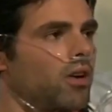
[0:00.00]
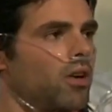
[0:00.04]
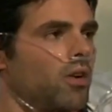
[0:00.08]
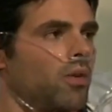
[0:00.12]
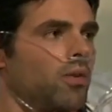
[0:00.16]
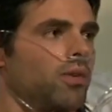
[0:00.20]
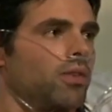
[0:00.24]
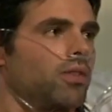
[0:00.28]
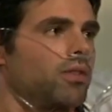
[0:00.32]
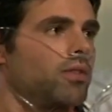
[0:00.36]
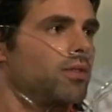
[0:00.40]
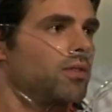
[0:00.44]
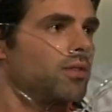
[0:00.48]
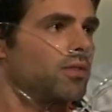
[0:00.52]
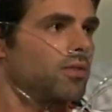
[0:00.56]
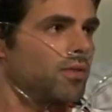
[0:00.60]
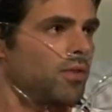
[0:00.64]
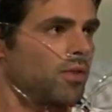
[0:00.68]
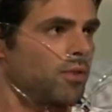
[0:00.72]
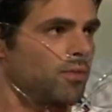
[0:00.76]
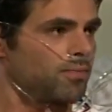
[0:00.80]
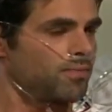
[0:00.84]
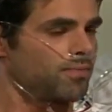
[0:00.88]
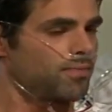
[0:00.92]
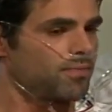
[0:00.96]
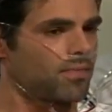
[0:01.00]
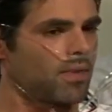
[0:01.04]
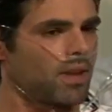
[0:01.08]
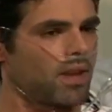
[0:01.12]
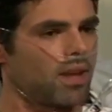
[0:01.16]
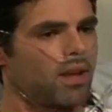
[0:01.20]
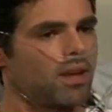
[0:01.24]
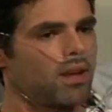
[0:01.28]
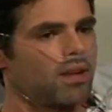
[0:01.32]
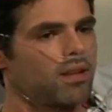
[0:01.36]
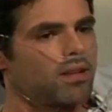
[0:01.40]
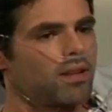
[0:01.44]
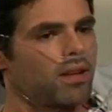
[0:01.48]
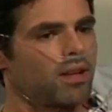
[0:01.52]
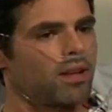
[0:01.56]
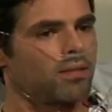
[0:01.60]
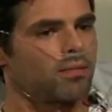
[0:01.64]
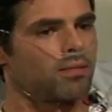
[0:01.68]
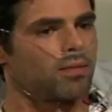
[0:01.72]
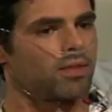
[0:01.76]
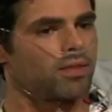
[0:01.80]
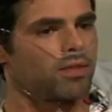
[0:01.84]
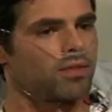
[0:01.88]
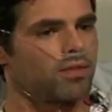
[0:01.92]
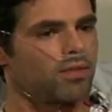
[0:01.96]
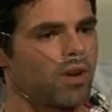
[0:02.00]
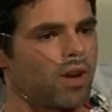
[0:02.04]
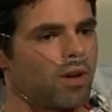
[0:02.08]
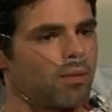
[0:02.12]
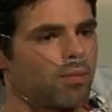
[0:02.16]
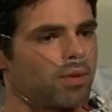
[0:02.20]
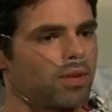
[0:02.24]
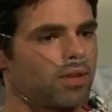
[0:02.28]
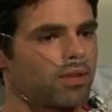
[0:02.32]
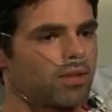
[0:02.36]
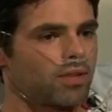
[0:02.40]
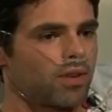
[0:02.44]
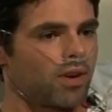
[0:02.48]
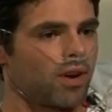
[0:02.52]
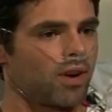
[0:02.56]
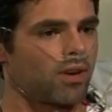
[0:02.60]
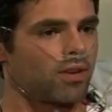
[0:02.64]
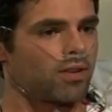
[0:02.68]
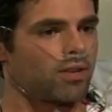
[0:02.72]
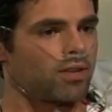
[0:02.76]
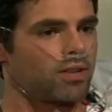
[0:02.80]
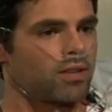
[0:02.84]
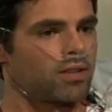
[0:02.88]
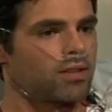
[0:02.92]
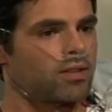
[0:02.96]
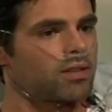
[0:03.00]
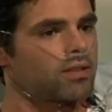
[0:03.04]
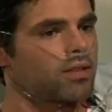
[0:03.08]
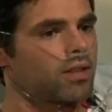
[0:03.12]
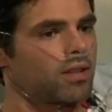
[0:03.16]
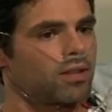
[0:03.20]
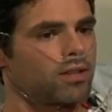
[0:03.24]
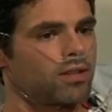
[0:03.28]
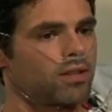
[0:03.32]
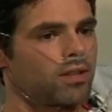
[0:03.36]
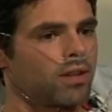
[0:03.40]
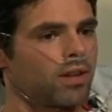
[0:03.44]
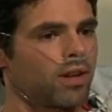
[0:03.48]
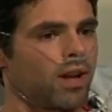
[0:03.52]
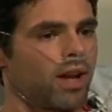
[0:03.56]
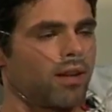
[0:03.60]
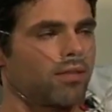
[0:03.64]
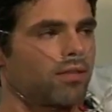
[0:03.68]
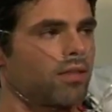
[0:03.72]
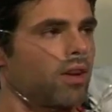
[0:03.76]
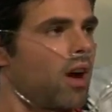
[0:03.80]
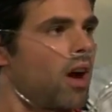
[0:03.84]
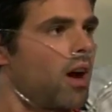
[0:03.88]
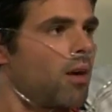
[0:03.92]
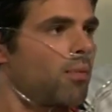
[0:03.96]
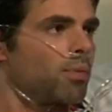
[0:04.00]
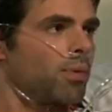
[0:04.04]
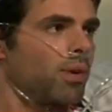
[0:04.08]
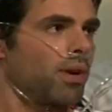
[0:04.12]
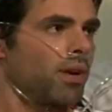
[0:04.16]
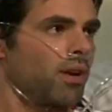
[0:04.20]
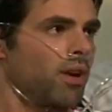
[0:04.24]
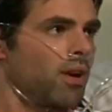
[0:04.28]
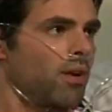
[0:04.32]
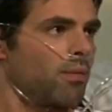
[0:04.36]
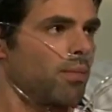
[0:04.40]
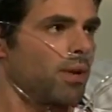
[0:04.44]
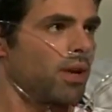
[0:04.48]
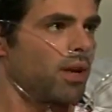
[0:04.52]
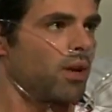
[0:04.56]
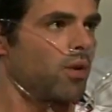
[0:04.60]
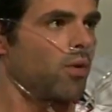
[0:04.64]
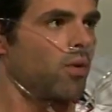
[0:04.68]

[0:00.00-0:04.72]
go into his room, tell him to drop the charges, because you're going to have to operate on